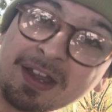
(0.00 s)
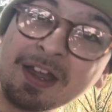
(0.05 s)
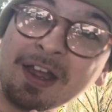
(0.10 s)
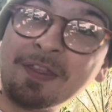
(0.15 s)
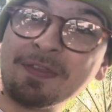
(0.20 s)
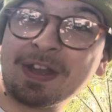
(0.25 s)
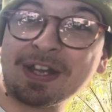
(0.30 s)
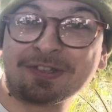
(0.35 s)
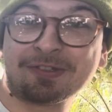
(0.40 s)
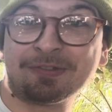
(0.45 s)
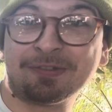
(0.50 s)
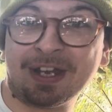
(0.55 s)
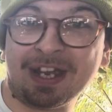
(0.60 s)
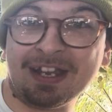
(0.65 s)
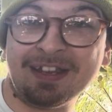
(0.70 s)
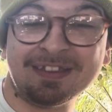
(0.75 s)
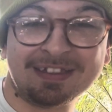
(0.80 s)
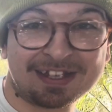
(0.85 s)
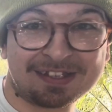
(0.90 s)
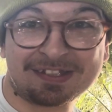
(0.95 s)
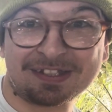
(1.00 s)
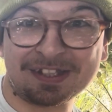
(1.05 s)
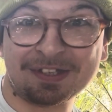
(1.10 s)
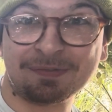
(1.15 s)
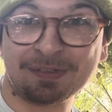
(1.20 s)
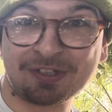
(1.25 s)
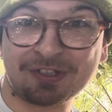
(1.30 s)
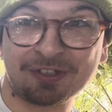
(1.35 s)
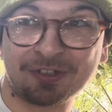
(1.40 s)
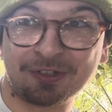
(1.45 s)
That's great. That's the
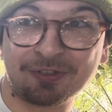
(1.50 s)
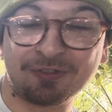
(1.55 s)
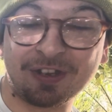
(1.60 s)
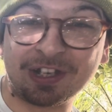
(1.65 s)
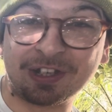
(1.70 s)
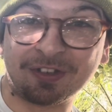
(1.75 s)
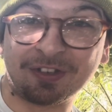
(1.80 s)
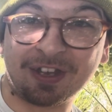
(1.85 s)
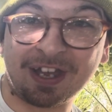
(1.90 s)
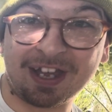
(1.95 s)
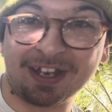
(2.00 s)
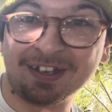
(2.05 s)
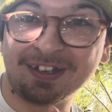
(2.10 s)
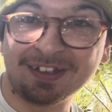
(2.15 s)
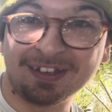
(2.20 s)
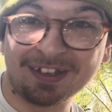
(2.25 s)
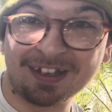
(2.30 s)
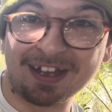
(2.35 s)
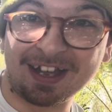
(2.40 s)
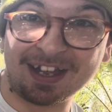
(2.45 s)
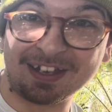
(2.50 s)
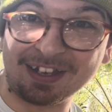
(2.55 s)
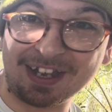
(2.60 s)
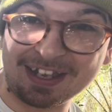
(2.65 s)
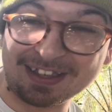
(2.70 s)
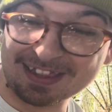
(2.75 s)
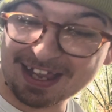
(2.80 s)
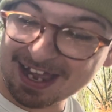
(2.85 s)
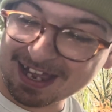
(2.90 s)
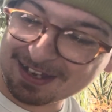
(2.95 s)
original trailer line. I
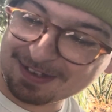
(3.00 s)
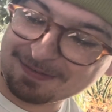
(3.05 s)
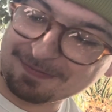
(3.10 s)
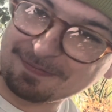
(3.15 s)
like that.